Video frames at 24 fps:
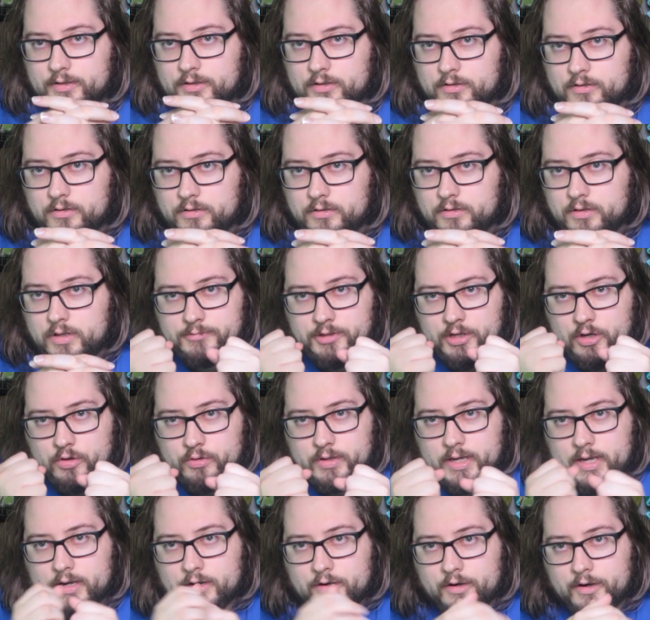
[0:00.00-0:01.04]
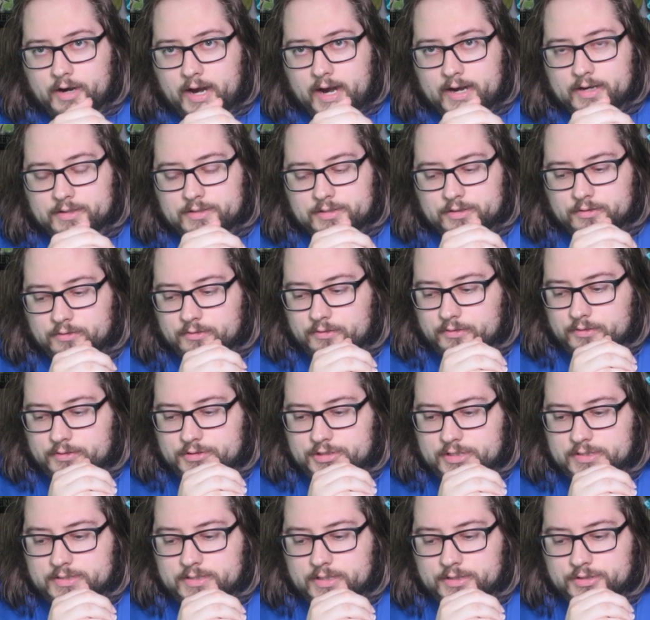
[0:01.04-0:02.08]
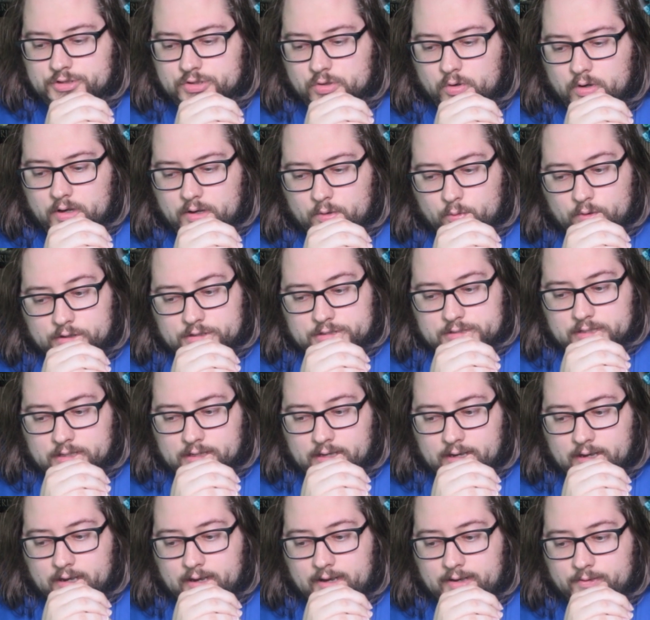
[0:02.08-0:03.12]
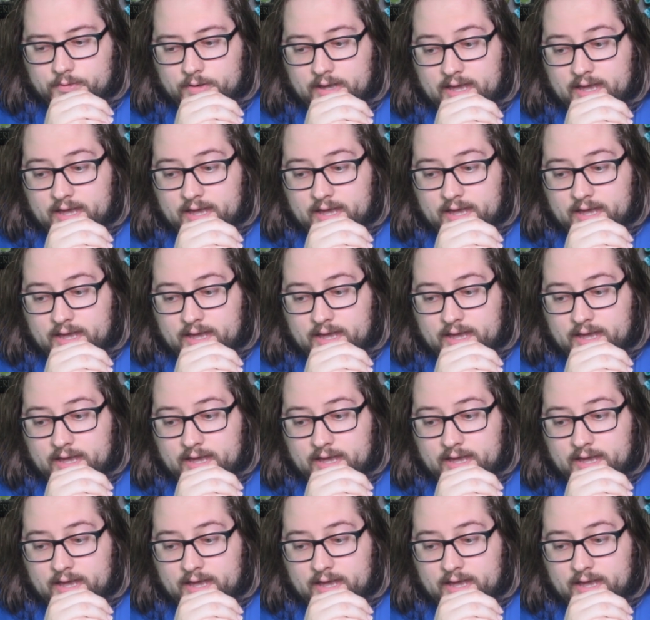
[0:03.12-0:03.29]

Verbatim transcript: little go-getter attitude, just a joy, which again,